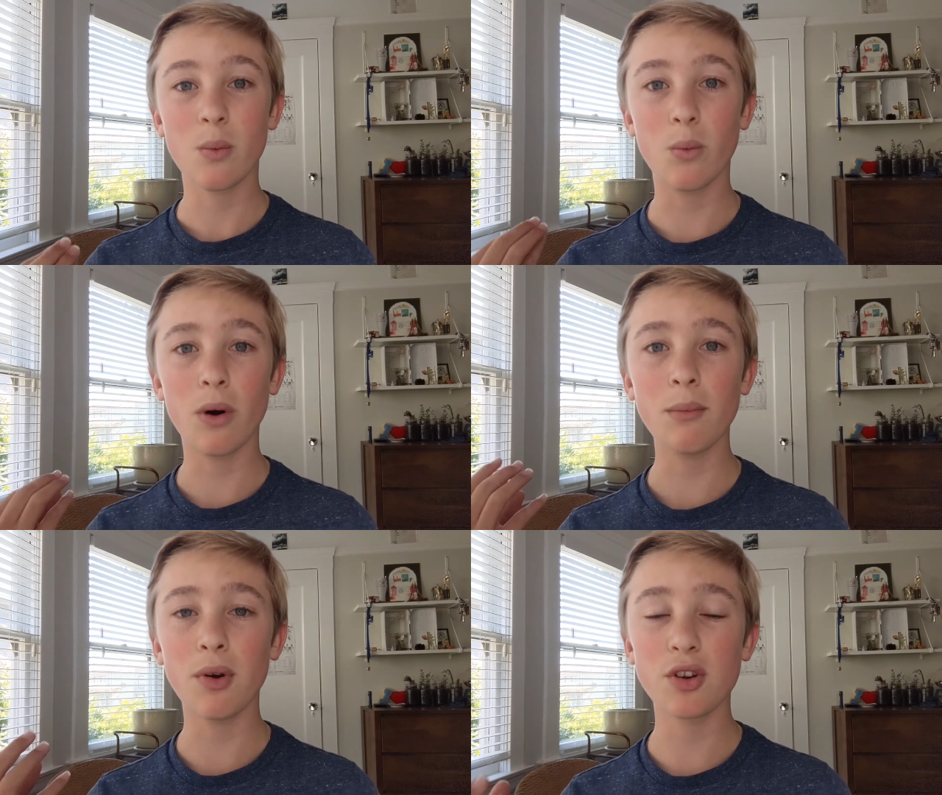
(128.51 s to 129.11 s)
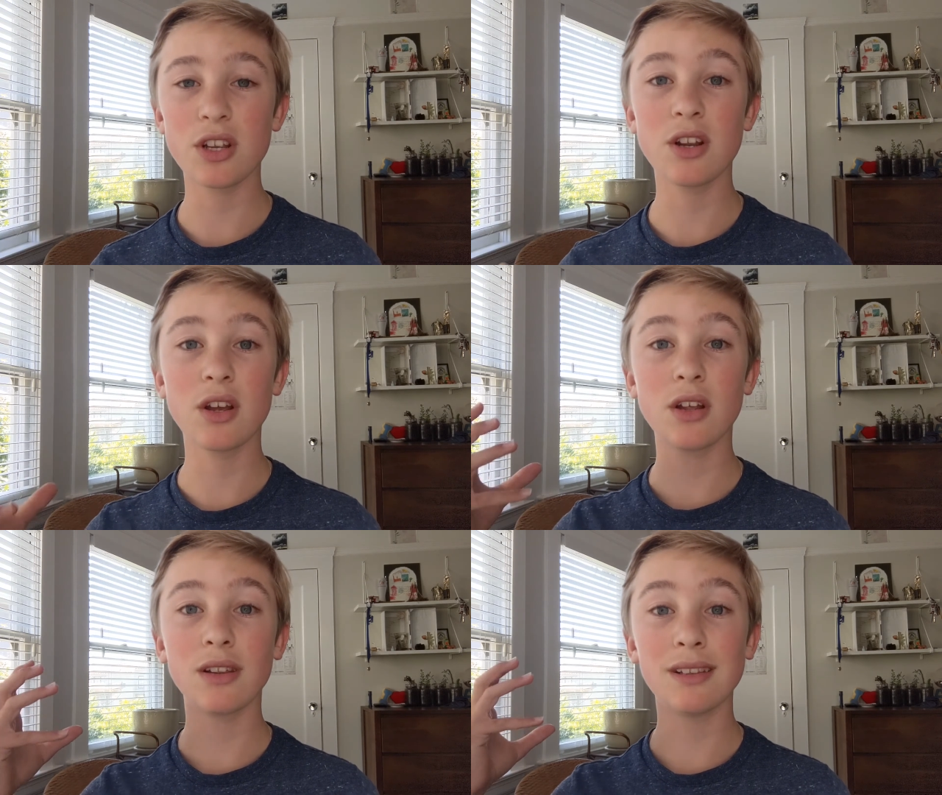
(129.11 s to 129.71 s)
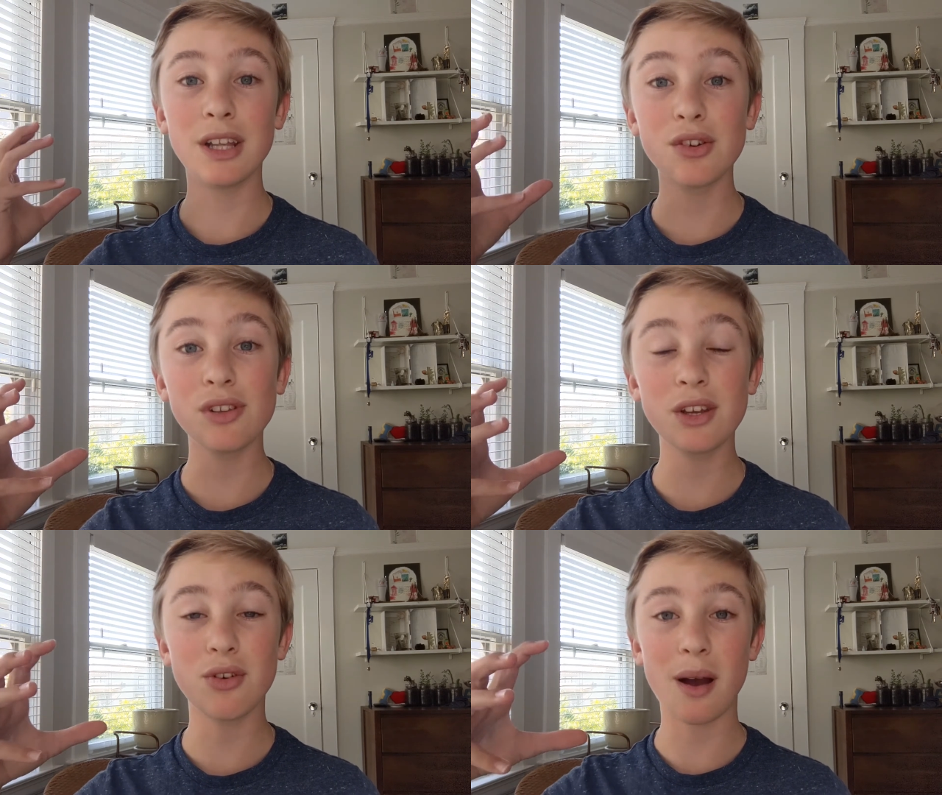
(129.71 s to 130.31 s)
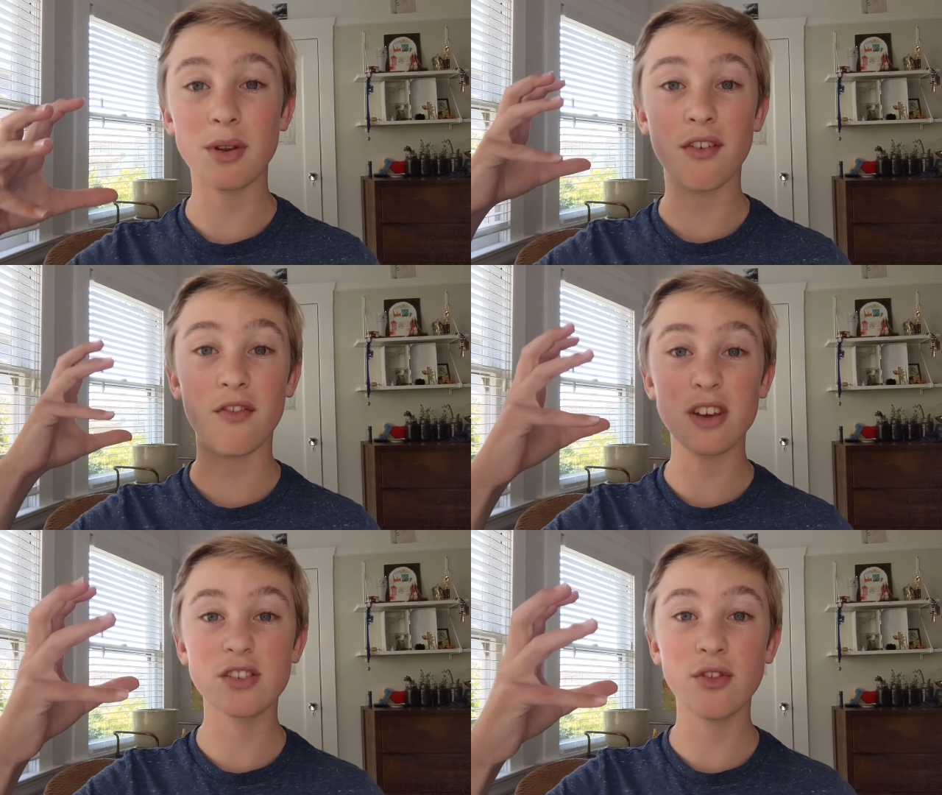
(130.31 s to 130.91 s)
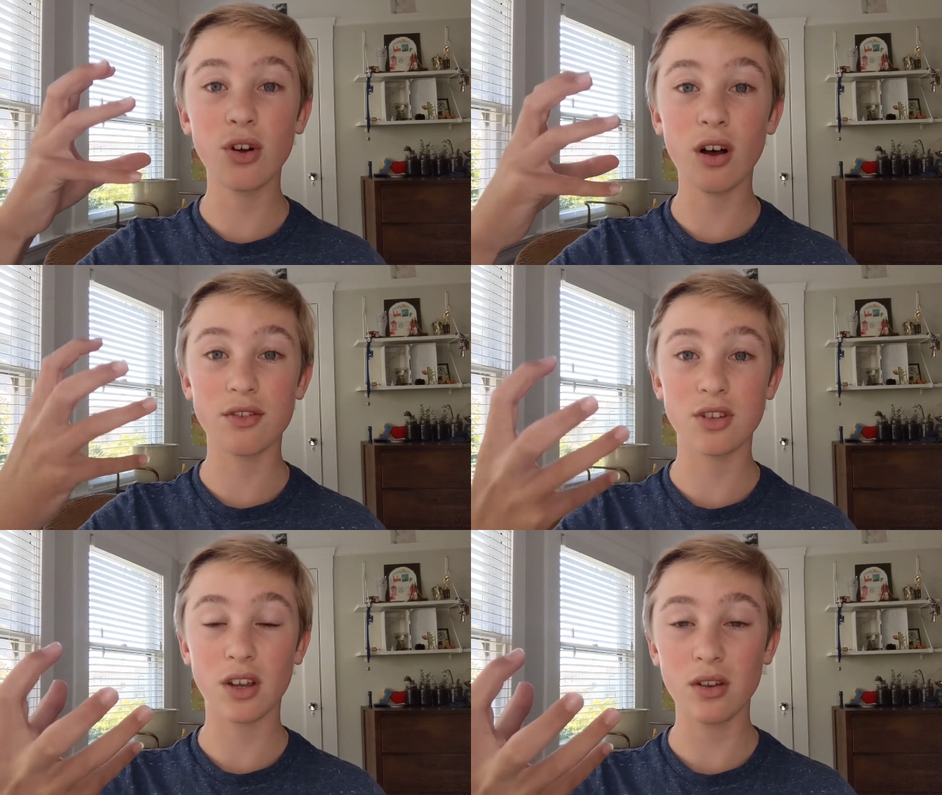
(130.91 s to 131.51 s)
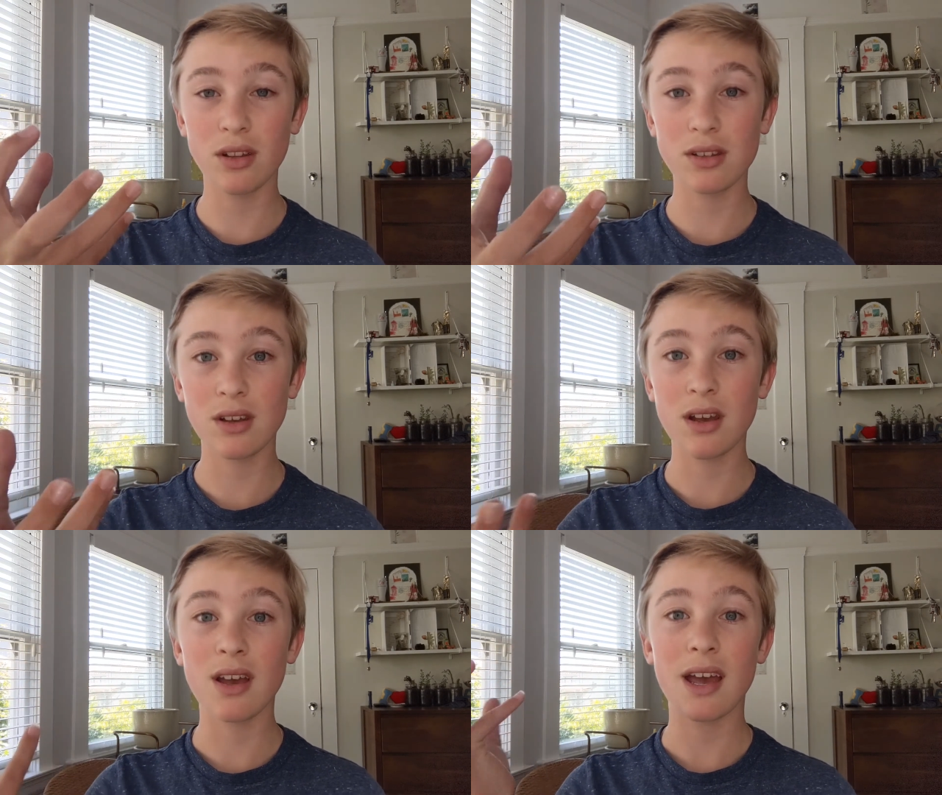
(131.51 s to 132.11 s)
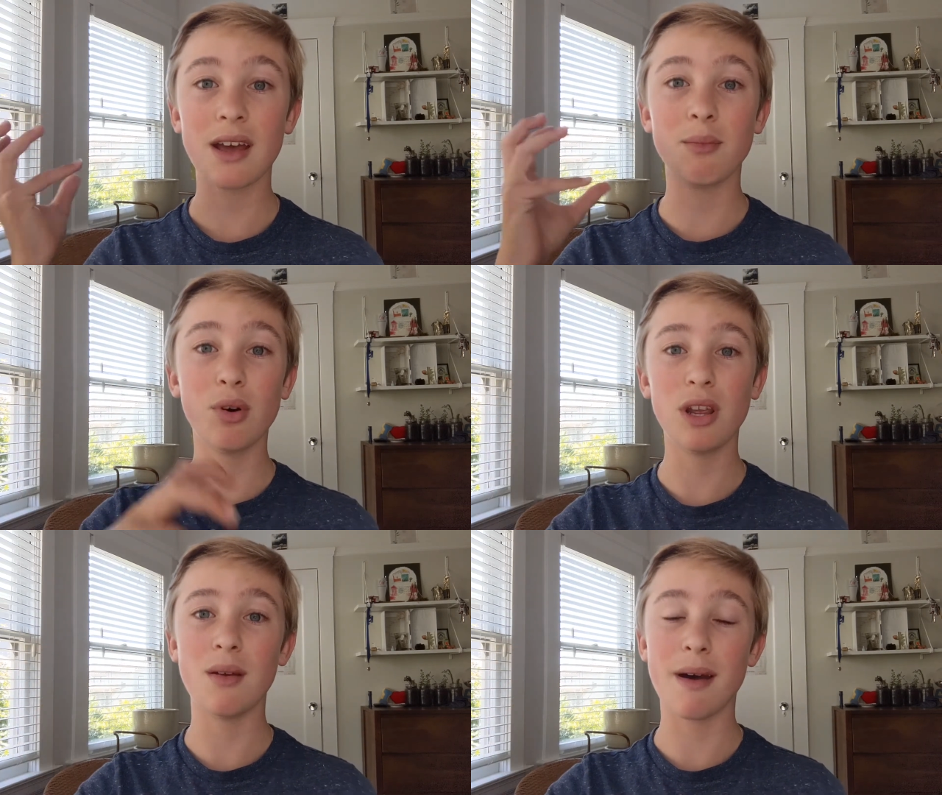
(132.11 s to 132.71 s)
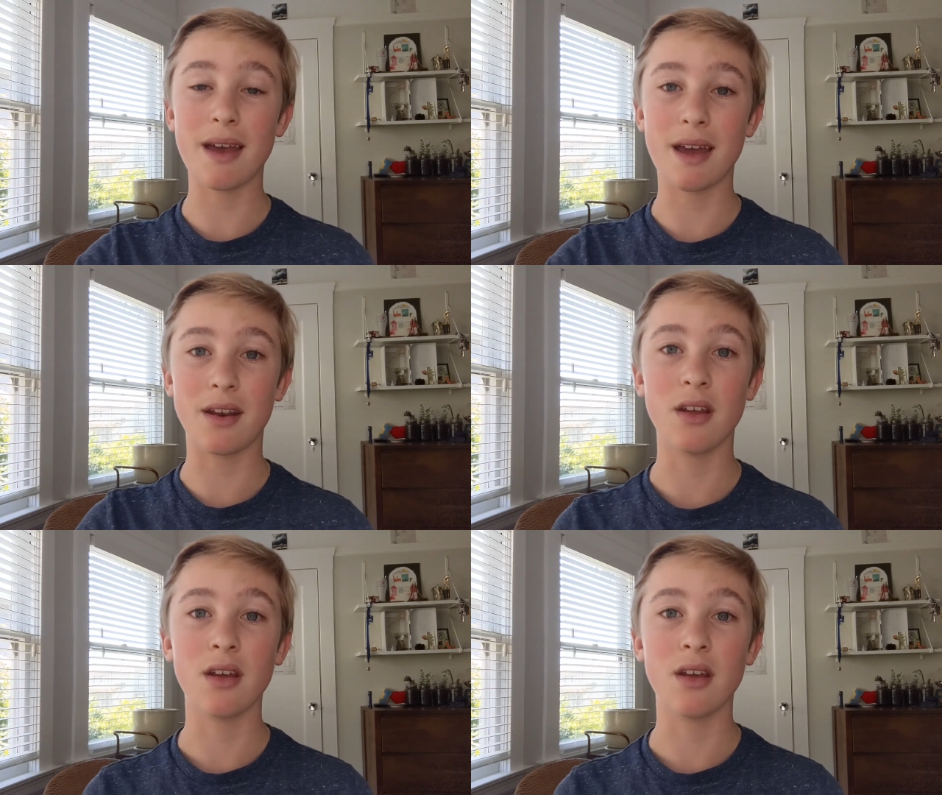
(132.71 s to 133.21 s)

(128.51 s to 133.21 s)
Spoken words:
One person literally grabbed a fistful of succulents and put it in my hand.